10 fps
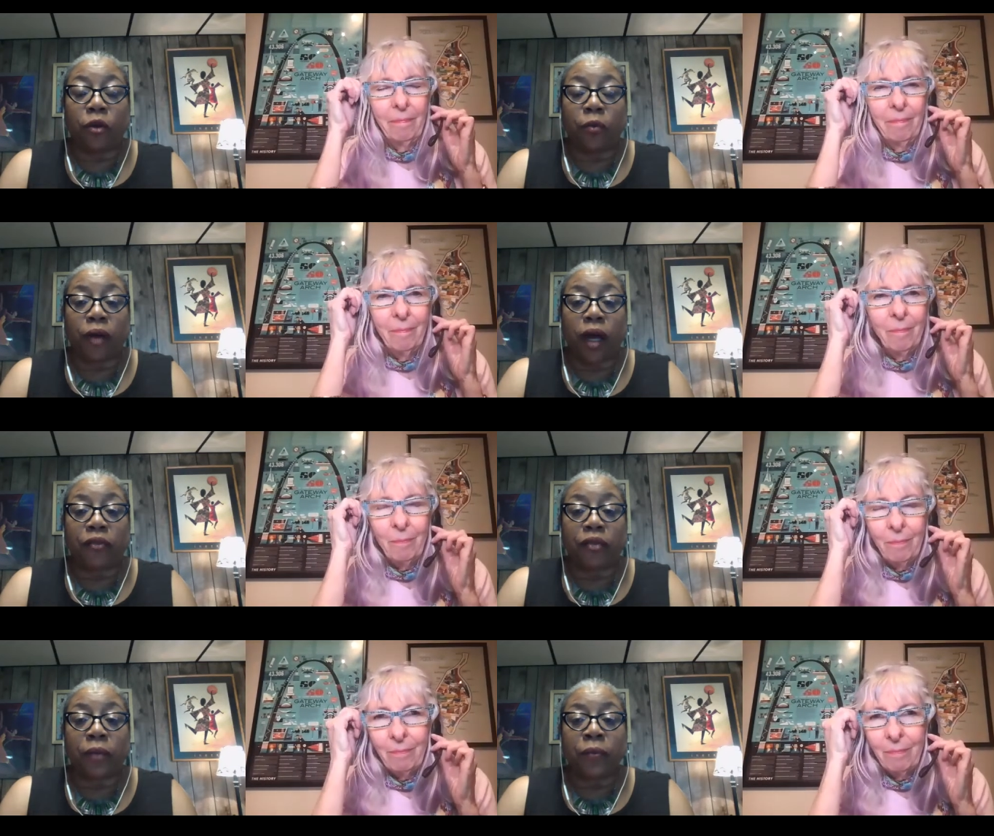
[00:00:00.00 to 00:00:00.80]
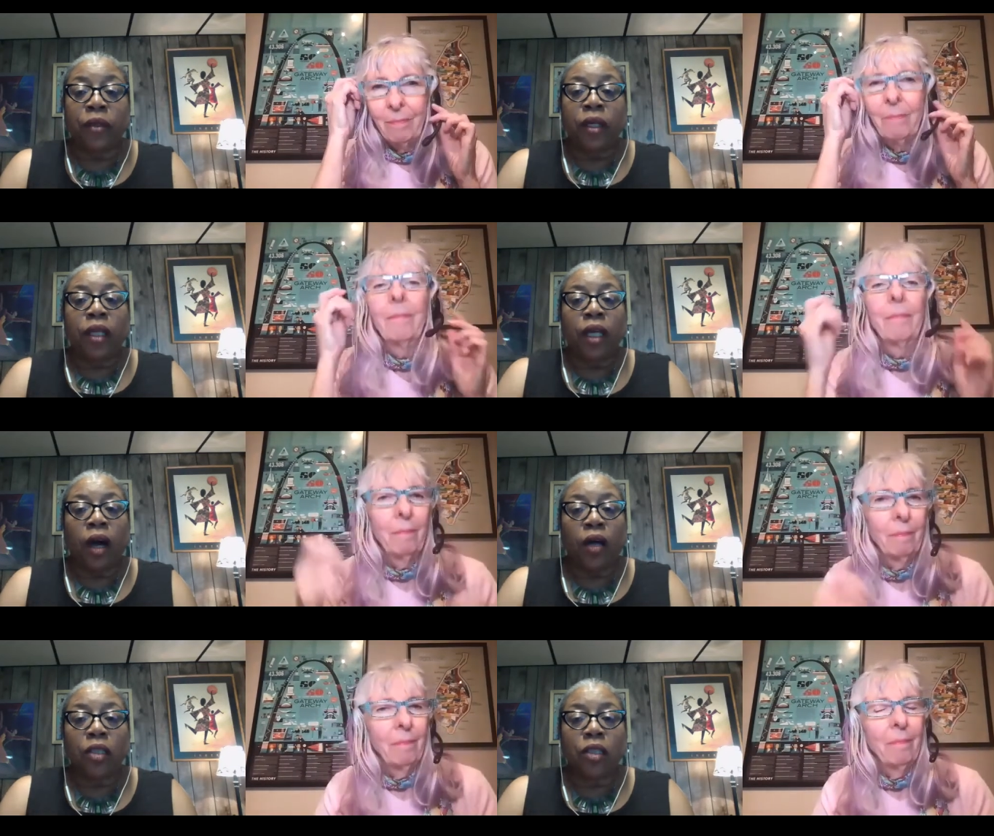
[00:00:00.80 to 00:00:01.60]
Speaker 1: profit. They
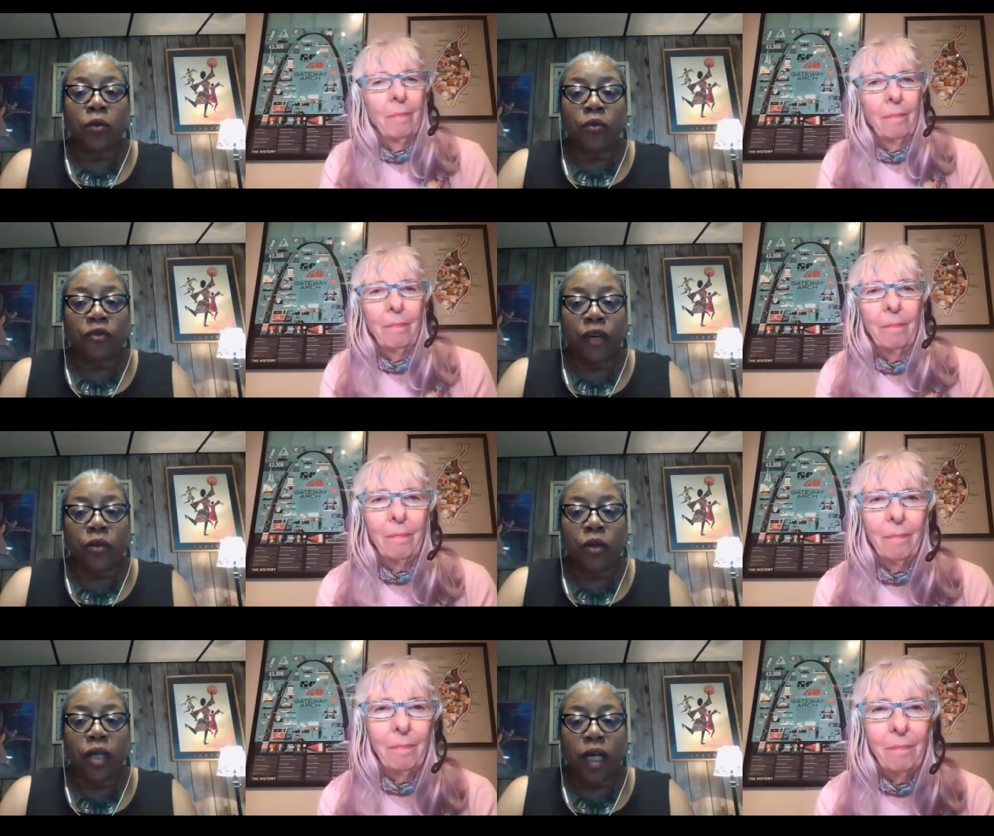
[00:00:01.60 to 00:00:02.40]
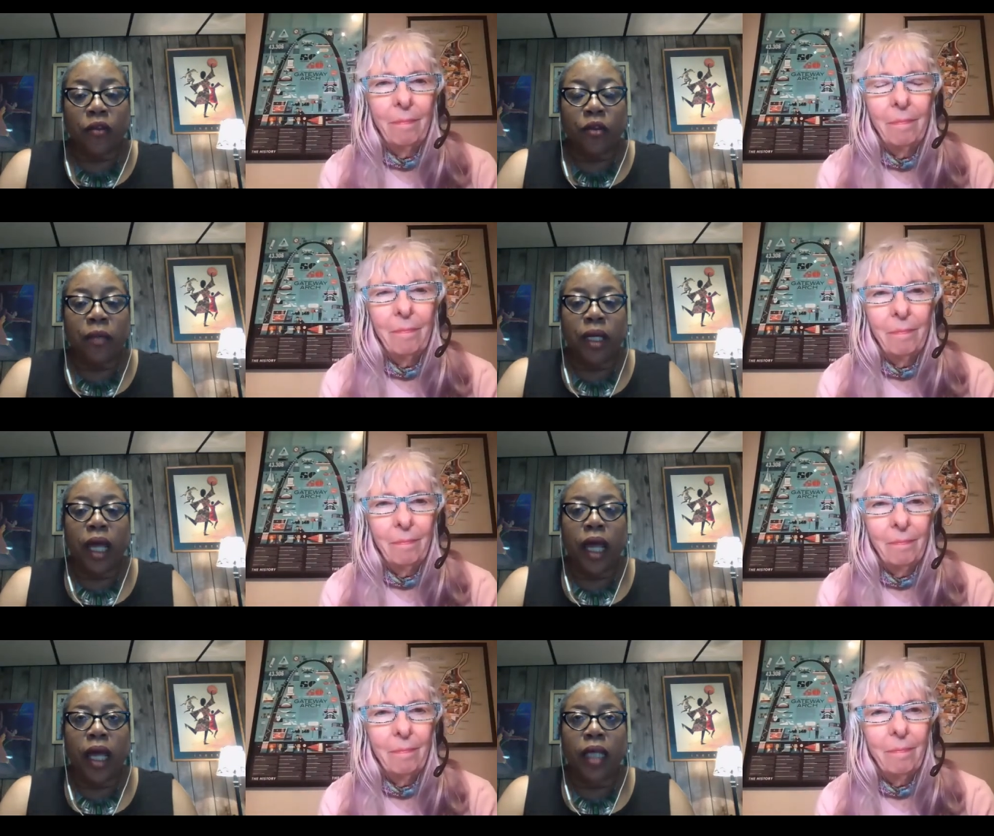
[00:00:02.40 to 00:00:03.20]
also federal government
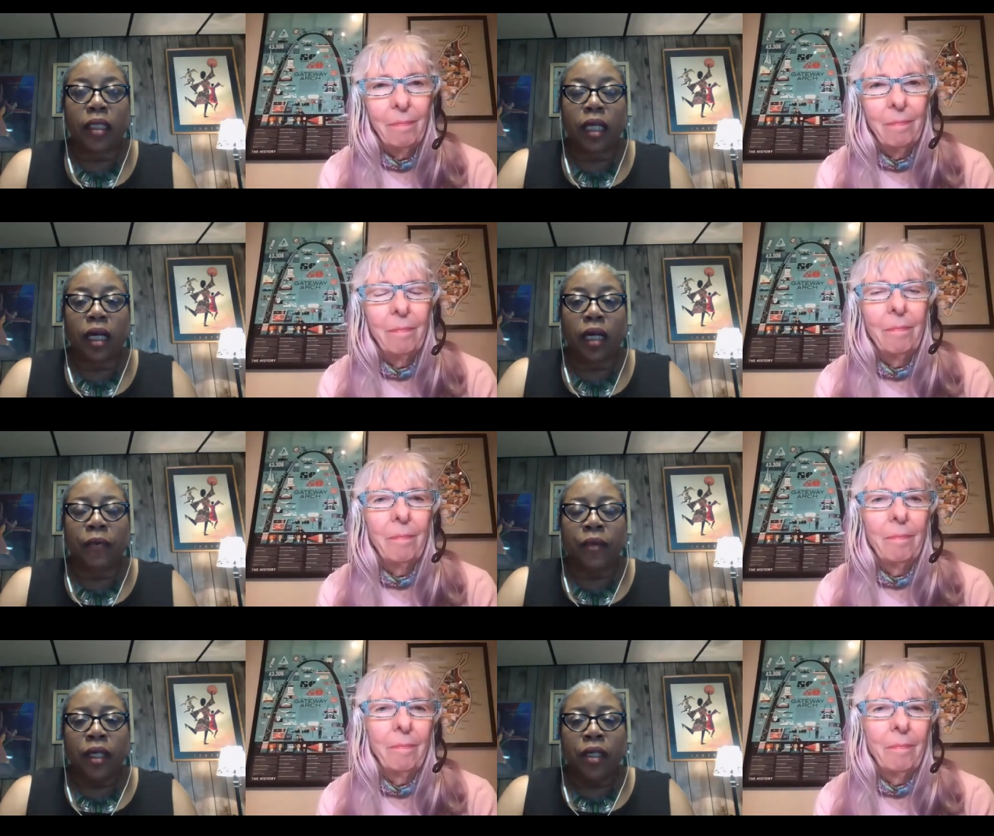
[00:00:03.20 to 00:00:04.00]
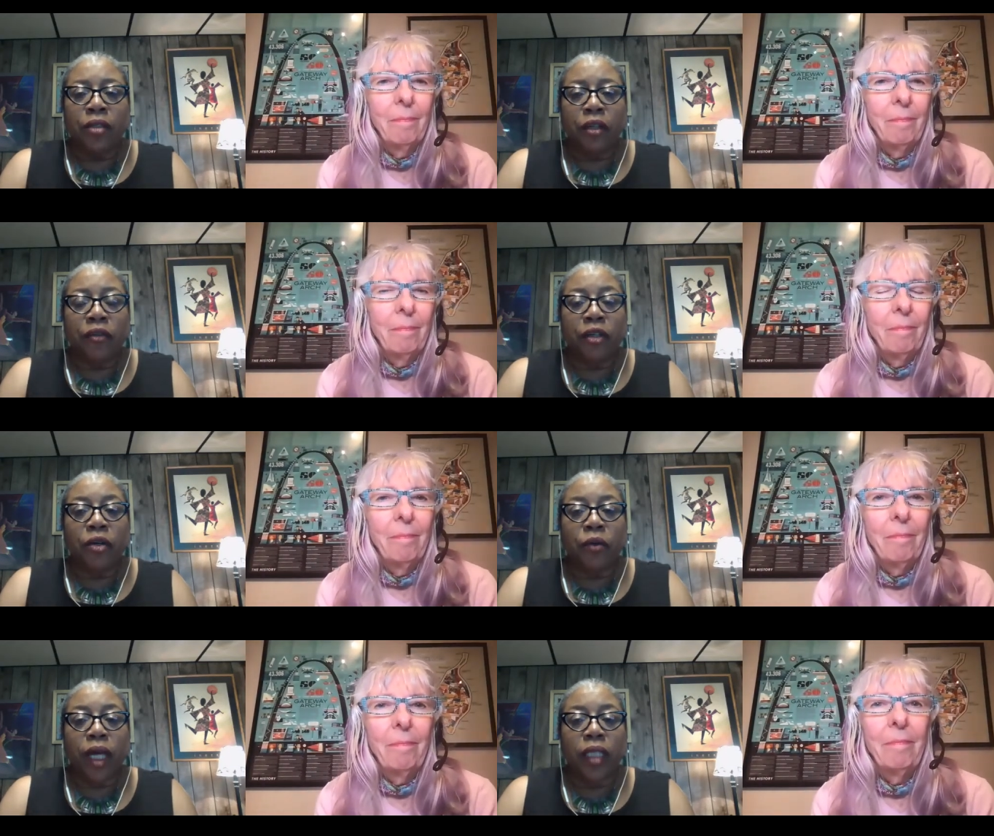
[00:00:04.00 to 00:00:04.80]
has uh, different
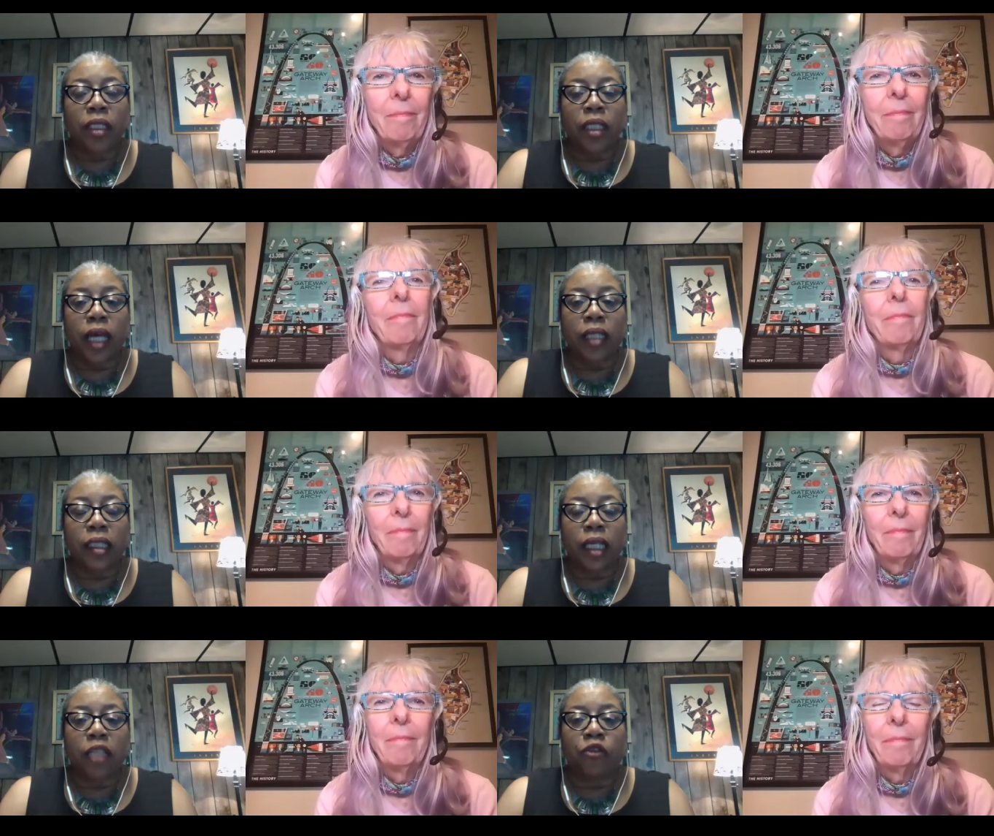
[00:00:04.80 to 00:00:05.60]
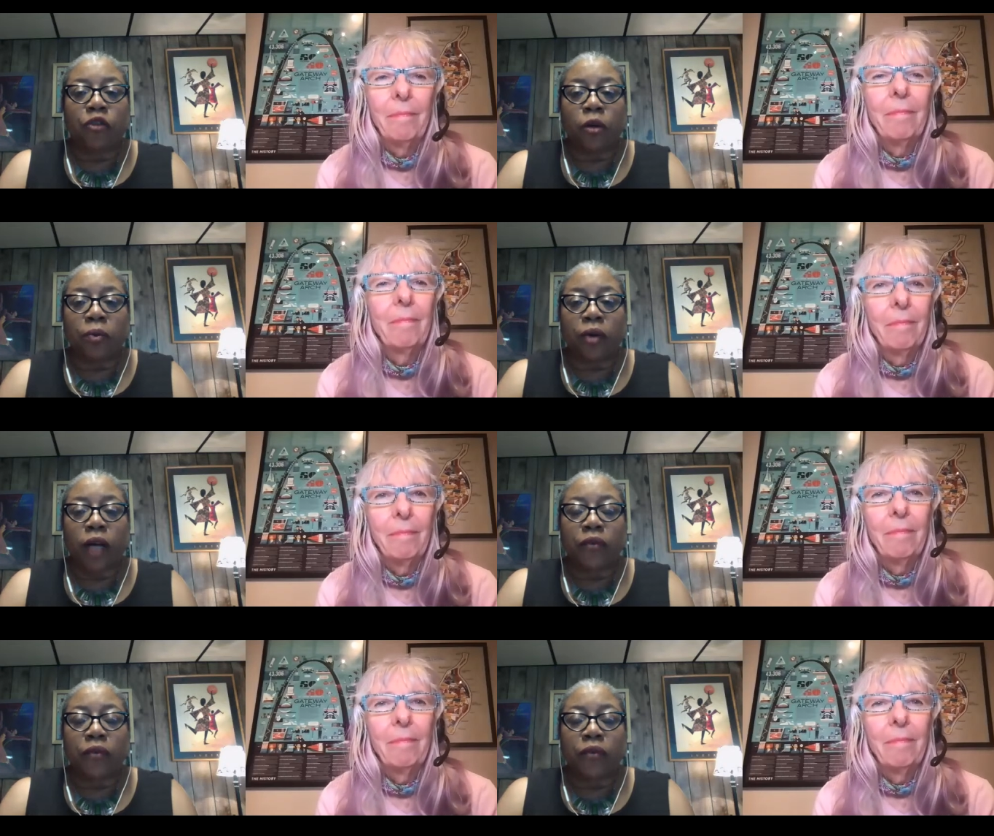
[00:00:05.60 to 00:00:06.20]
grants that says for profits.